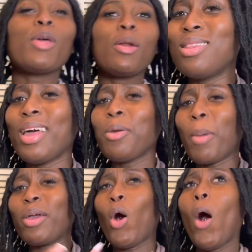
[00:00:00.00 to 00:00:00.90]
gonna like
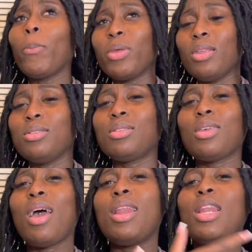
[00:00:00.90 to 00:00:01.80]
my comments
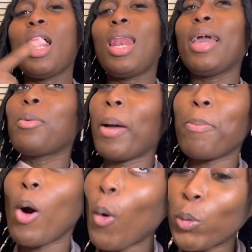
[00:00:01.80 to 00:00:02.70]
and like my
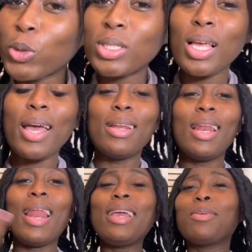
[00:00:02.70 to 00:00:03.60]
posts
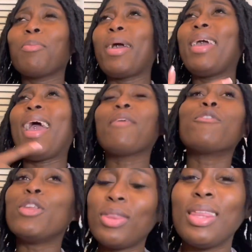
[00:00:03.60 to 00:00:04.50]
and like my
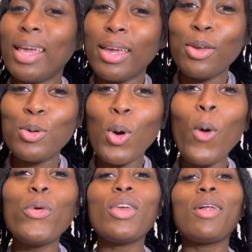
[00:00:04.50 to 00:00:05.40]
everything, you
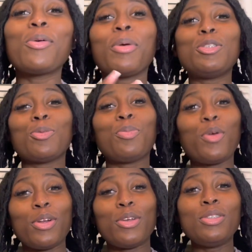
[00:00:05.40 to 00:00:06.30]
know? Y'all are my
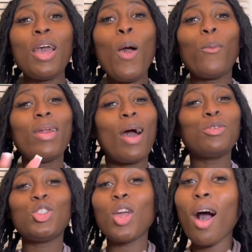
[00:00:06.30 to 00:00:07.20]
supporters.
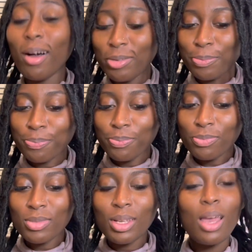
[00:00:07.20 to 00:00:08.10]
Without y'all,
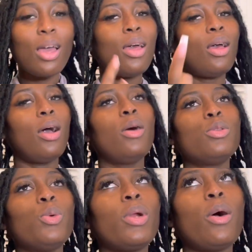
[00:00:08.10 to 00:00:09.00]
I
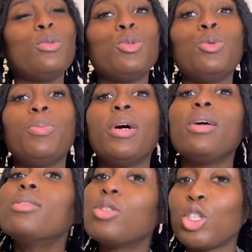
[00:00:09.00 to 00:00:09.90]
don't know what I'll do,
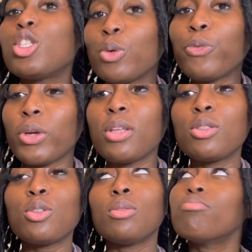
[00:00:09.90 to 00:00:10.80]
but just don't forget to